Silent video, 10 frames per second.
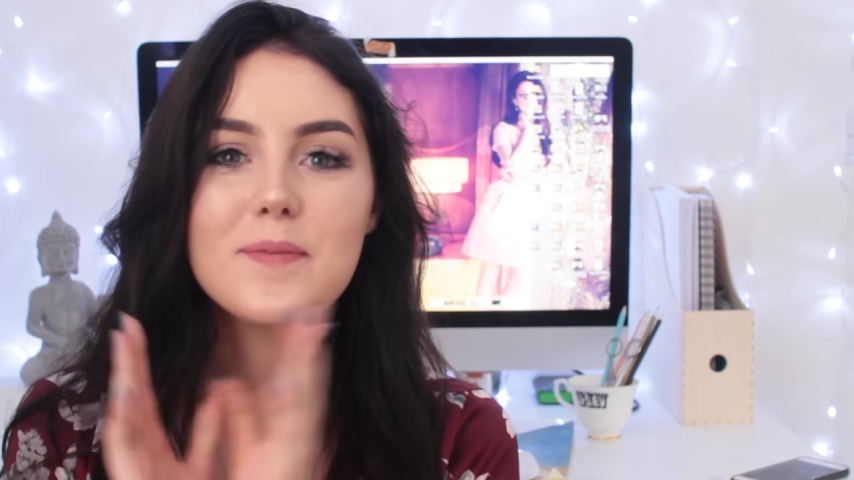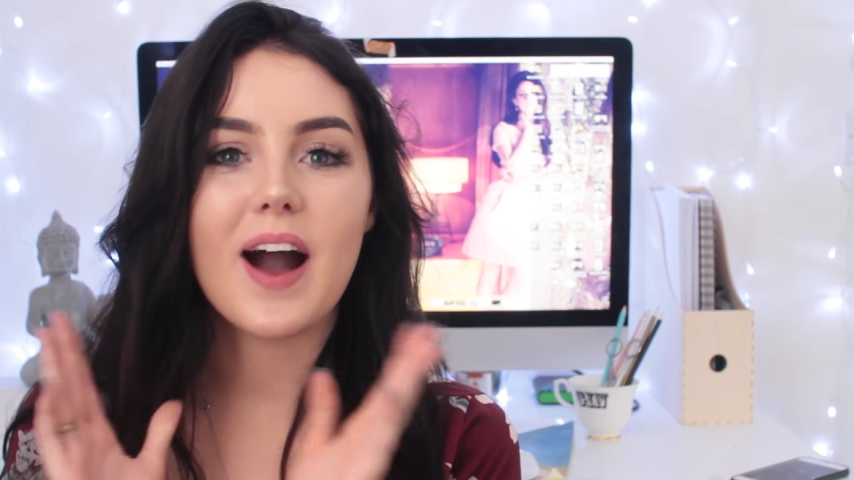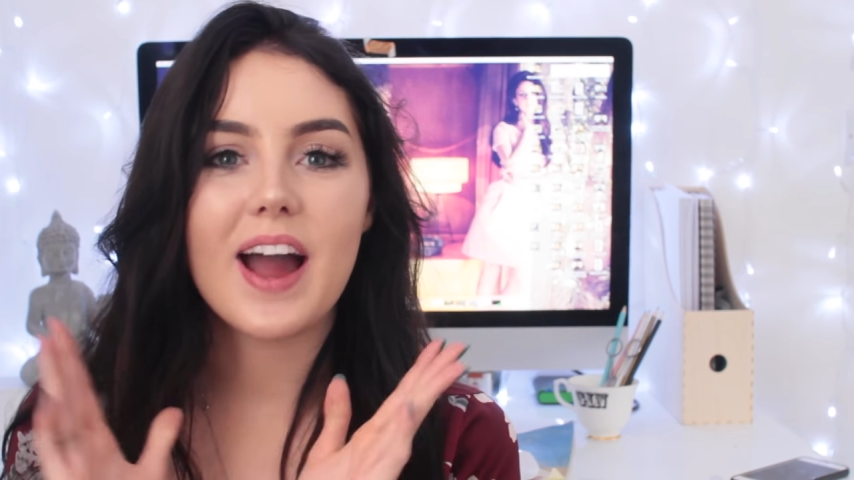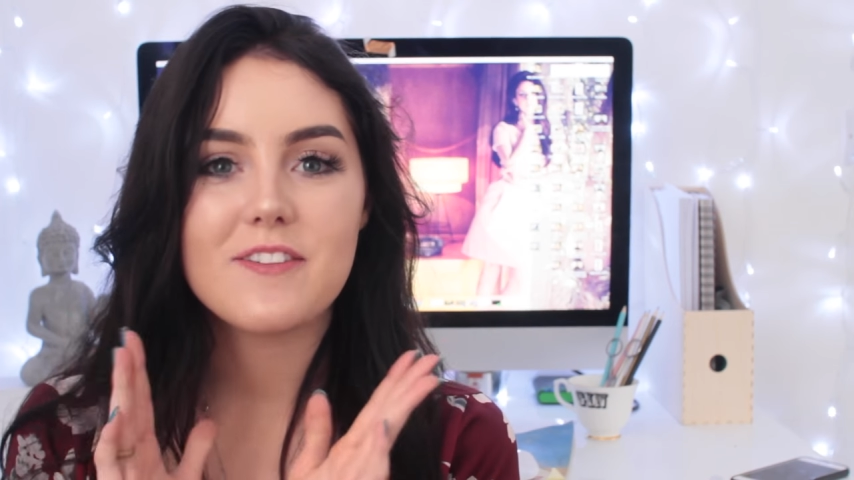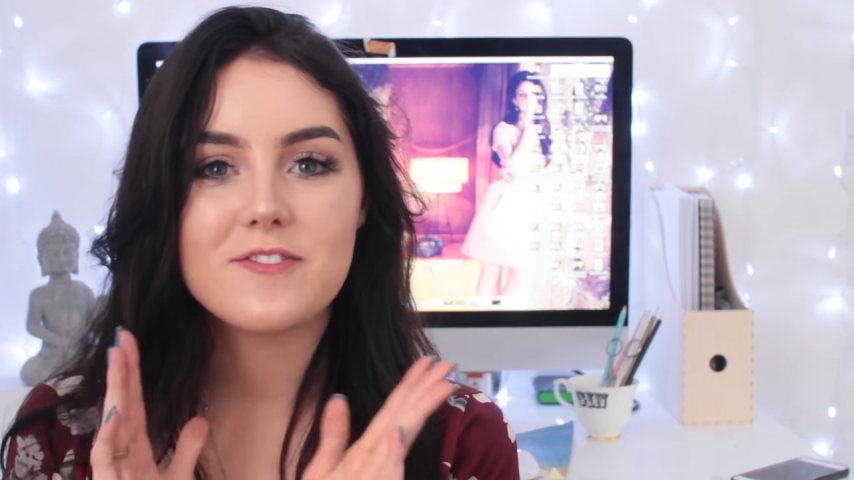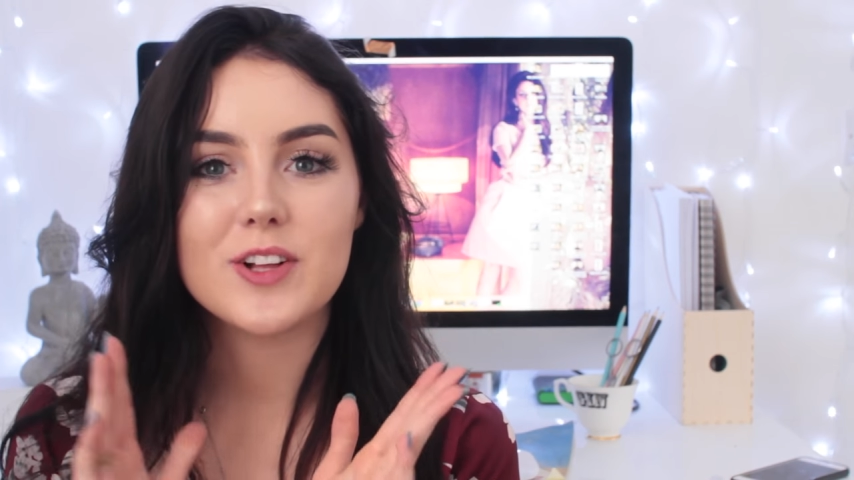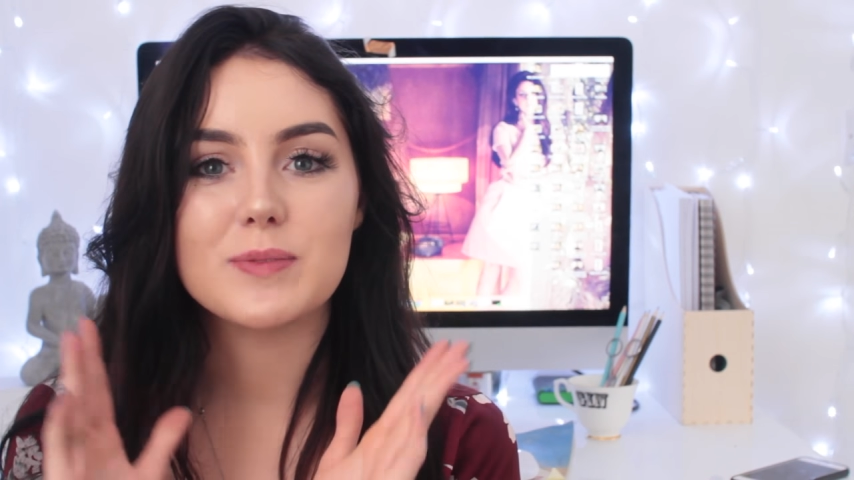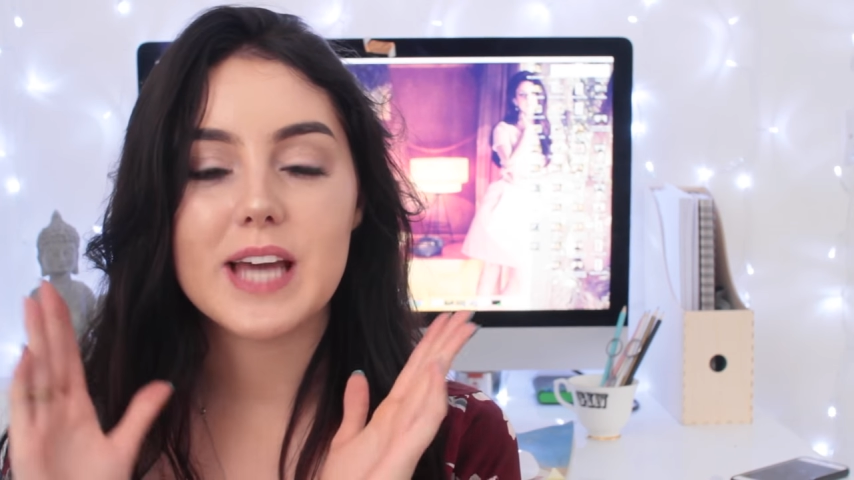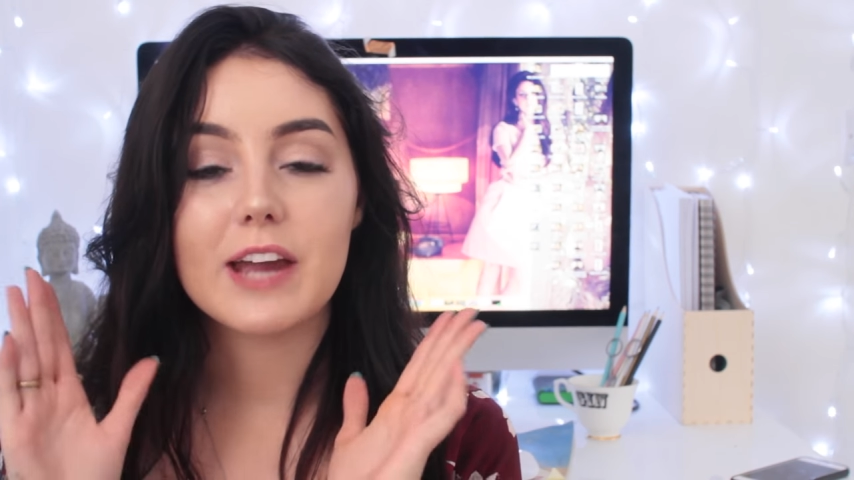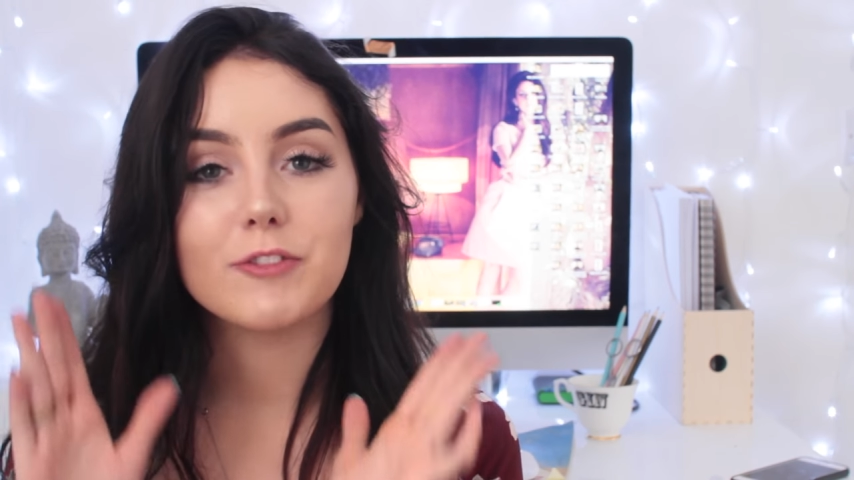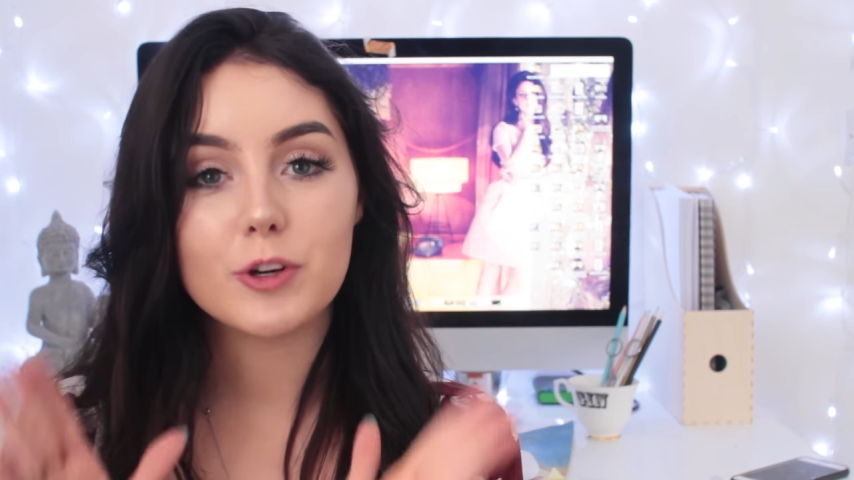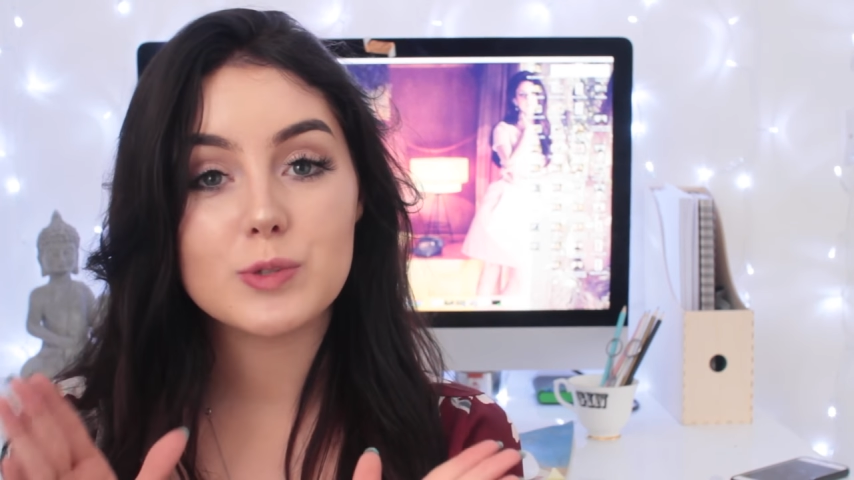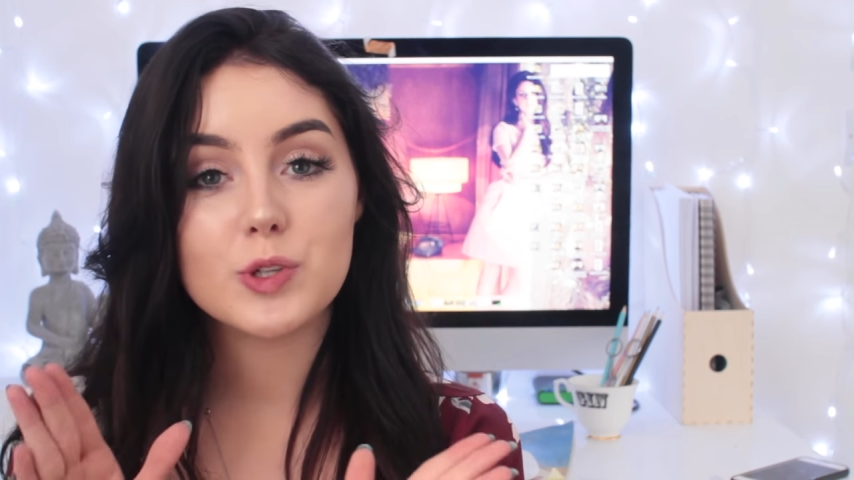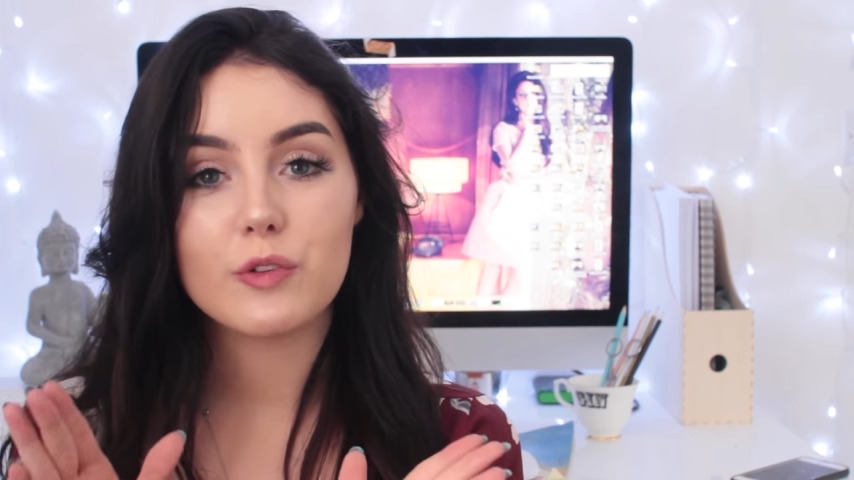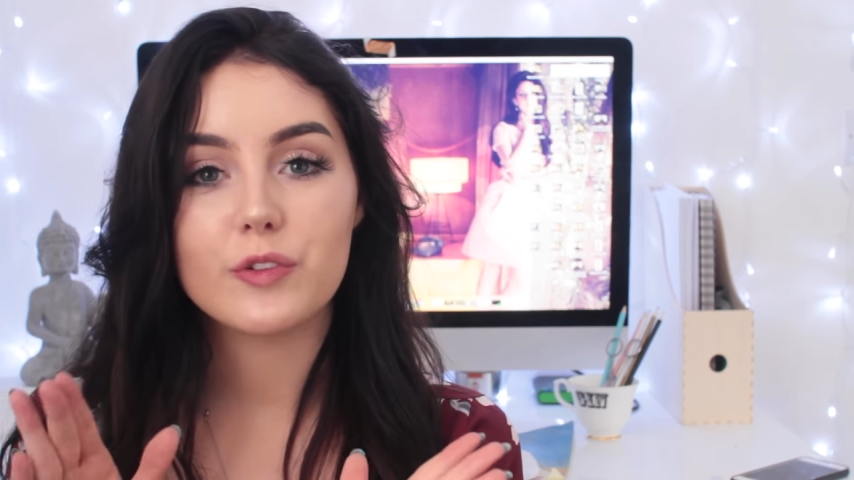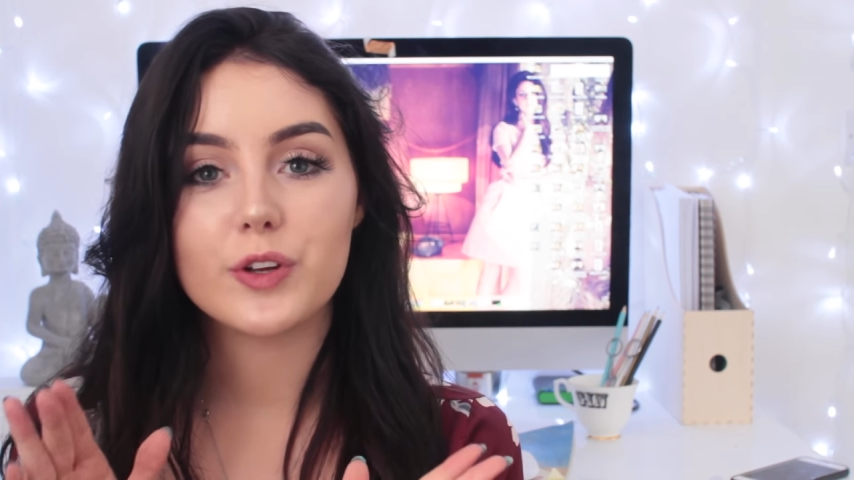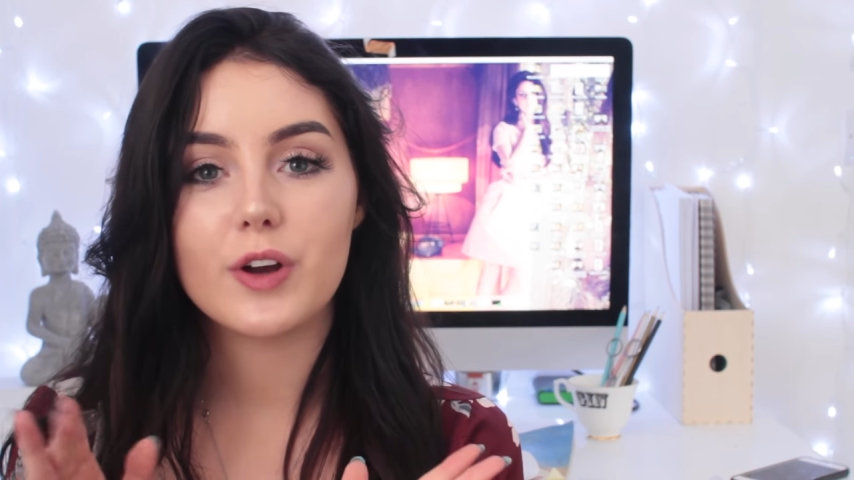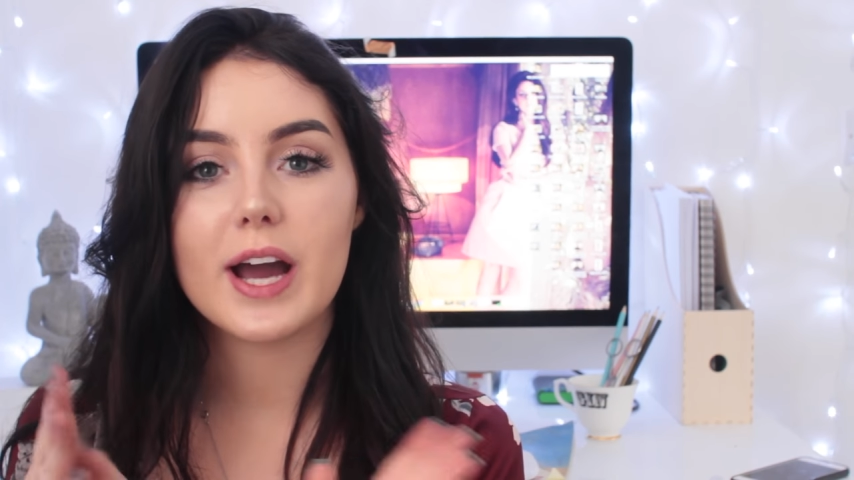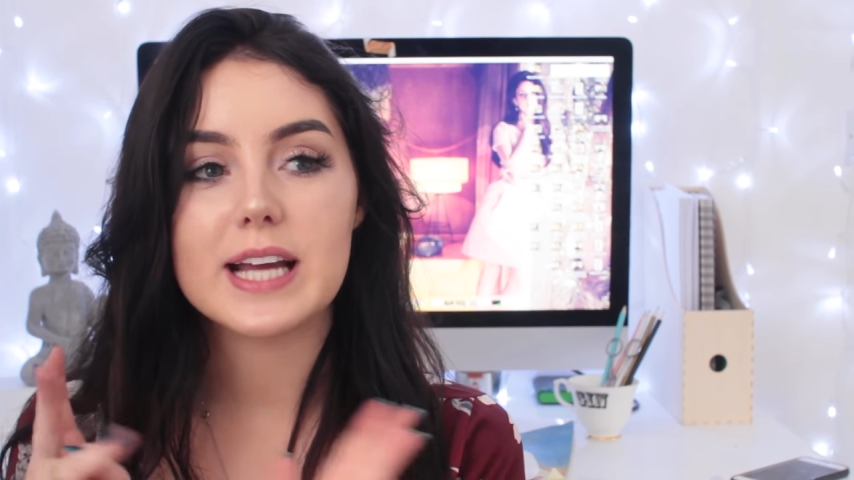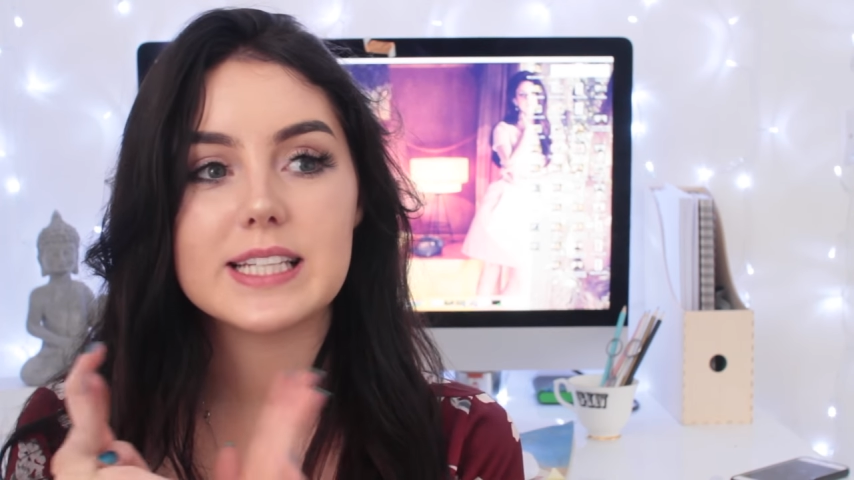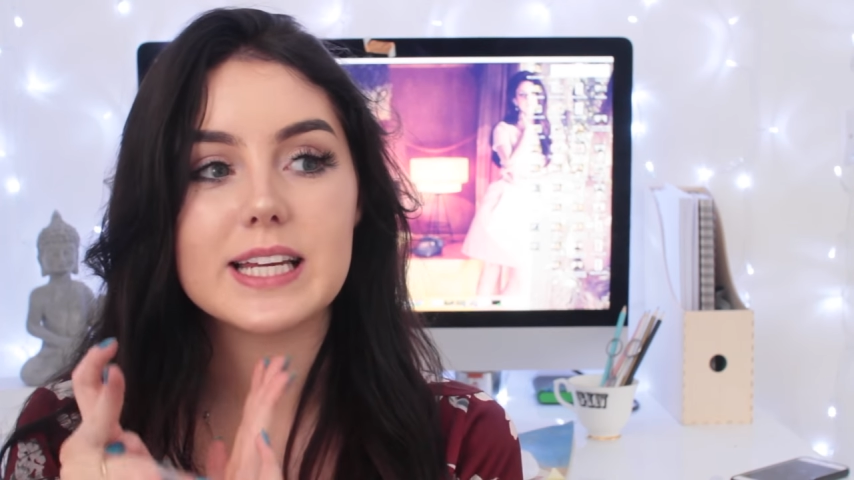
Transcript: but I have filmed a room tour for you guys.